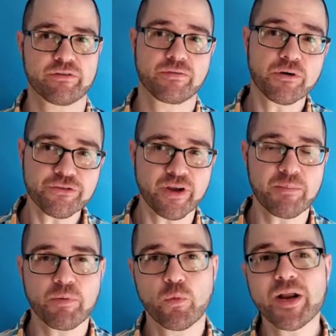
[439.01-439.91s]
First
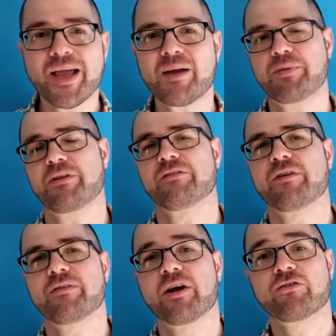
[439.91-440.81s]
up, what happens
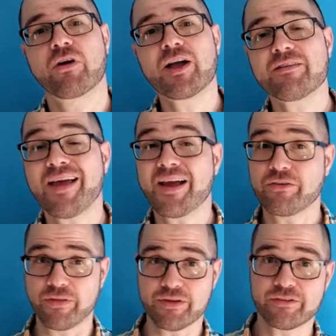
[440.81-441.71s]
if I try to act
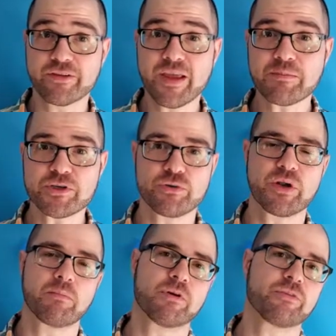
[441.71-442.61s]
on the same two
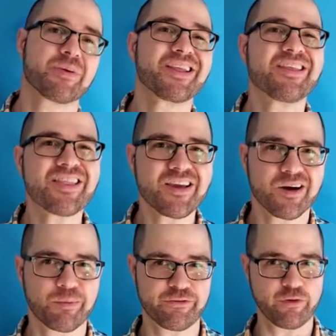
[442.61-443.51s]
numbers but in the
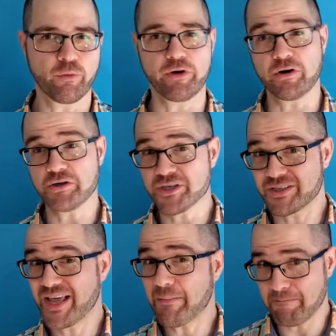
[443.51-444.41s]
opposite order? Does
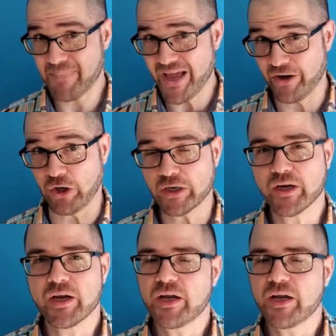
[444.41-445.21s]
that matter?